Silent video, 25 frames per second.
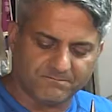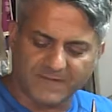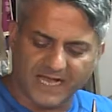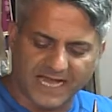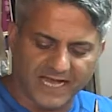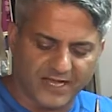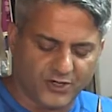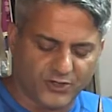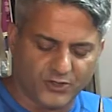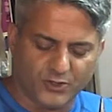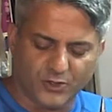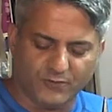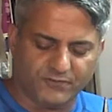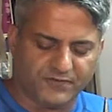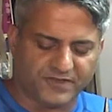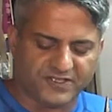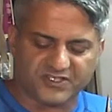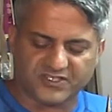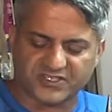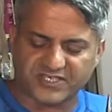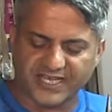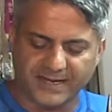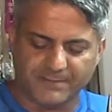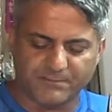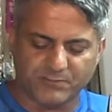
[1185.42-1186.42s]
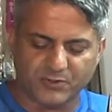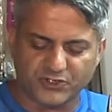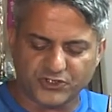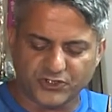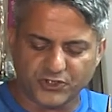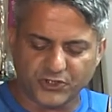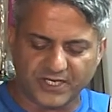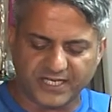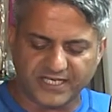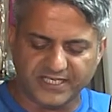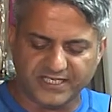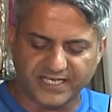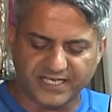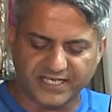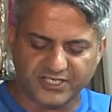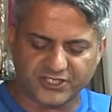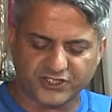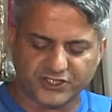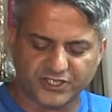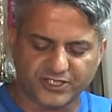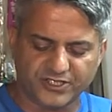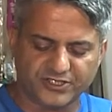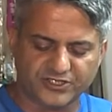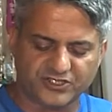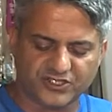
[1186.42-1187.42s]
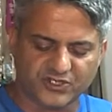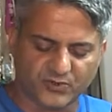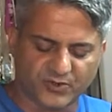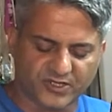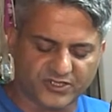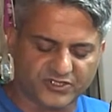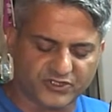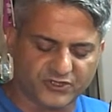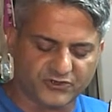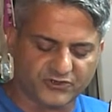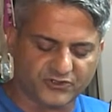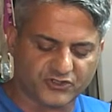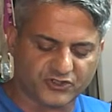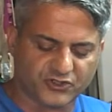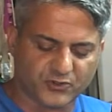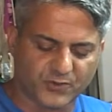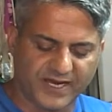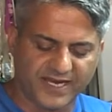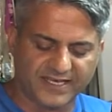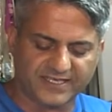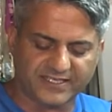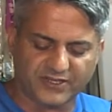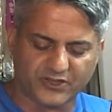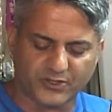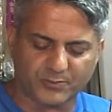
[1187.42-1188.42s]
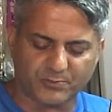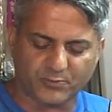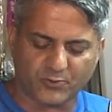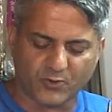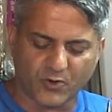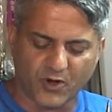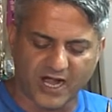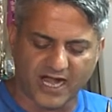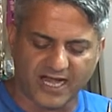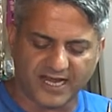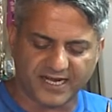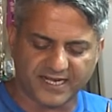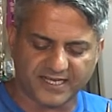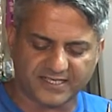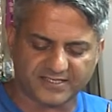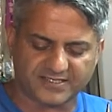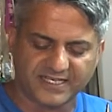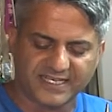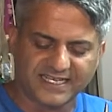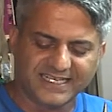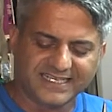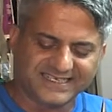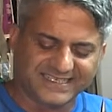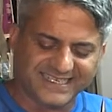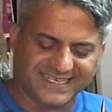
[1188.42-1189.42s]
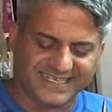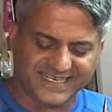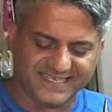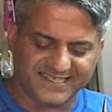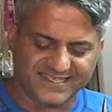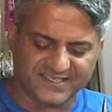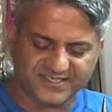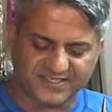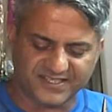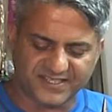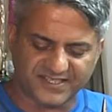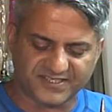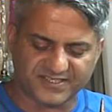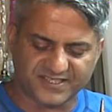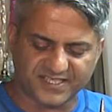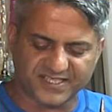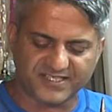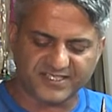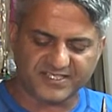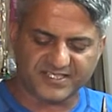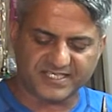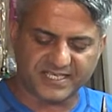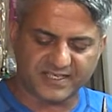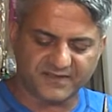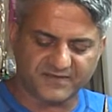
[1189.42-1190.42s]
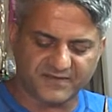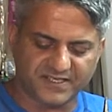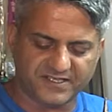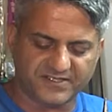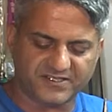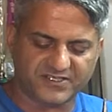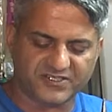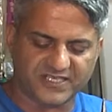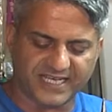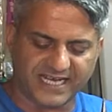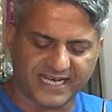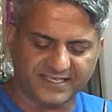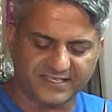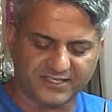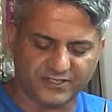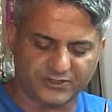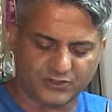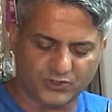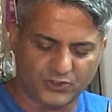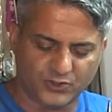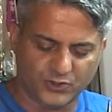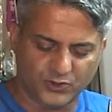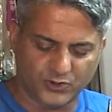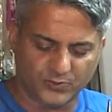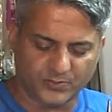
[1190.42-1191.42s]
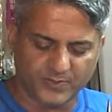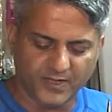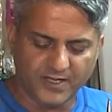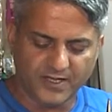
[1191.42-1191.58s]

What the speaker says: I don't know if it's temperature conditions or it's the strength of the product, the consistency of it inside the tube,